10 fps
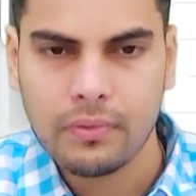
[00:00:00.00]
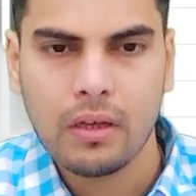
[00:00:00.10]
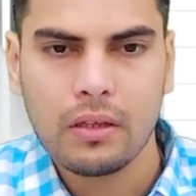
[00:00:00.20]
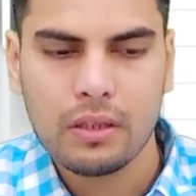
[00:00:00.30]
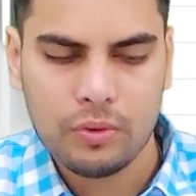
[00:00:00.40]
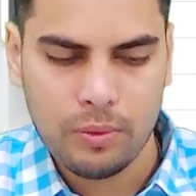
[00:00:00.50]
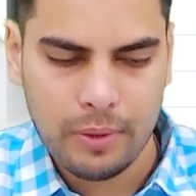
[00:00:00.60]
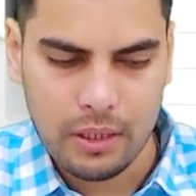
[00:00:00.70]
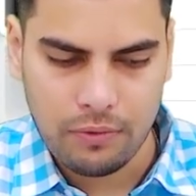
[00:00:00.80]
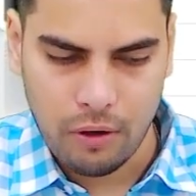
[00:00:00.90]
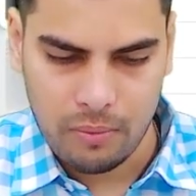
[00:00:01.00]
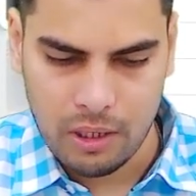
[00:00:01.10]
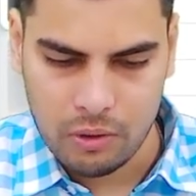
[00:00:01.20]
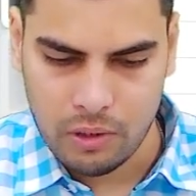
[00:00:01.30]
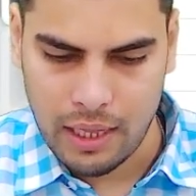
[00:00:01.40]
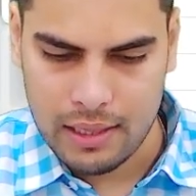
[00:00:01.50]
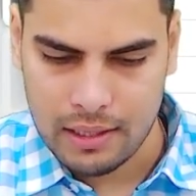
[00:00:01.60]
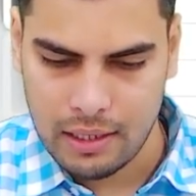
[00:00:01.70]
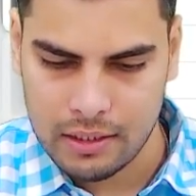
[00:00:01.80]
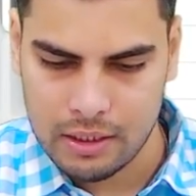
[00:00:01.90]
This would be the formula to
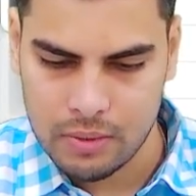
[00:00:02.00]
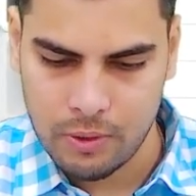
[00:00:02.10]
calculate this